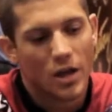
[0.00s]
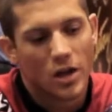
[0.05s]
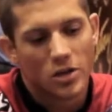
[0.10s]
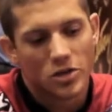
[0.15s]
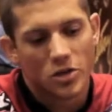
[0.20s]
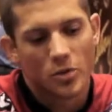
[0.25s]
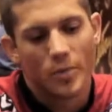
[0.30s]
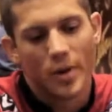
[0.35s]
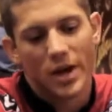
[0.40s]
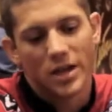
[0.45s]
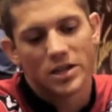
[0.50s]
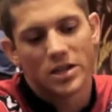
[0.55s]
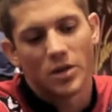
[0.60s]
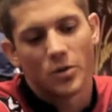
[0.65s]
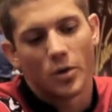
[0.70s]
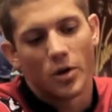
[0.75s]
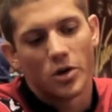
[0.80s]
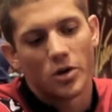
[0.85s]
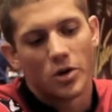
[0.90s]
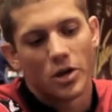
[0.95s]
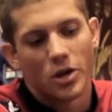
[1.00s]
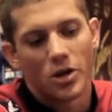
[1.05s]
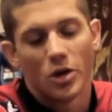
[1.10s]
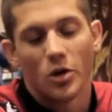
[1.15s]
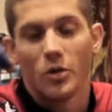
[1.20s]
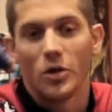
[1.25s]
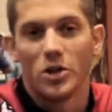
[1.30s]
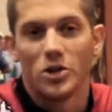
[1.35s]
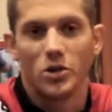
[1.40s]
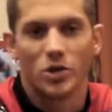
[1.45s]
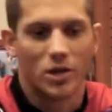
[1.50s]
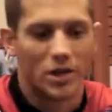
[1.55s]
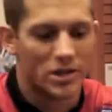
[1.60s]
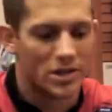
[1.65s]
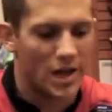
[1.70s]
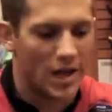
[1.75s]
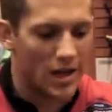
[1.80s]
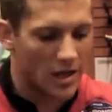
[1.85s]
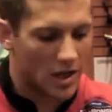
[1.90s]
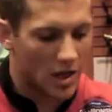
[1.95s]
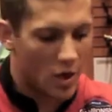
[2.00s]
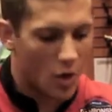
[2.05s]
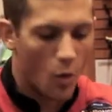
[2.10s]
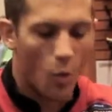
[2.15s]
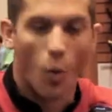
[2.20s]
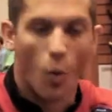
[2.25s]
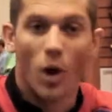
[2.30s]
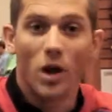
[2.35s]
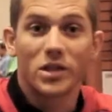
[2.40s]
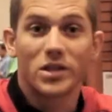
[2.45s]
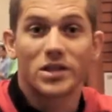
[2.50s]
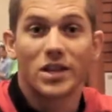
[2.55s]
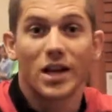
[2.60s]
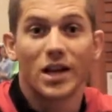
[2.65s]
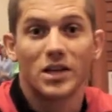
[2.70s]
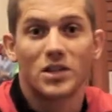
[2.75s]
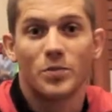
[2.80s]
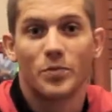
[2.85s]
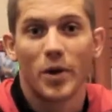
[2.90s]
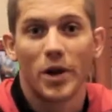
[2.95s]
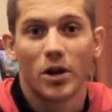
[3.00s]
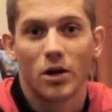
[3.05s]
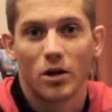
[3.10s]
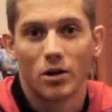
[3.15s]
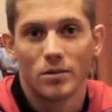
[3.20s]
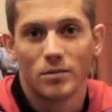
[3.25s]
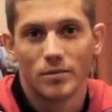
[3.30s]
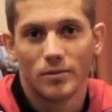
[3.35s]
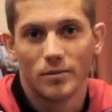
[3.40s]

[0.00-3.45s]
So basically what you can do is you can take one size bigger,